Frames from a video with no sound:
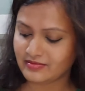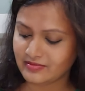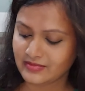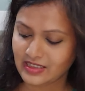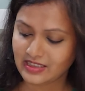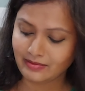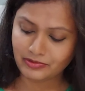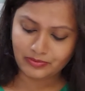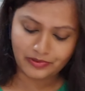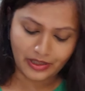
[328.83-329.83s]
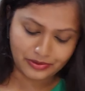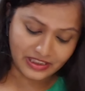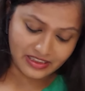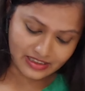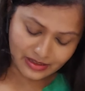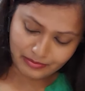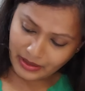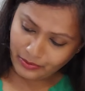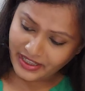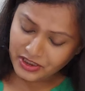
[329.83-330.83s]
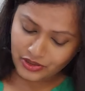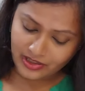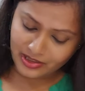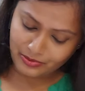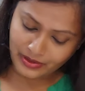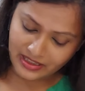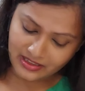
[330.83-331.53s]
Some more brownies in my white chocolate one.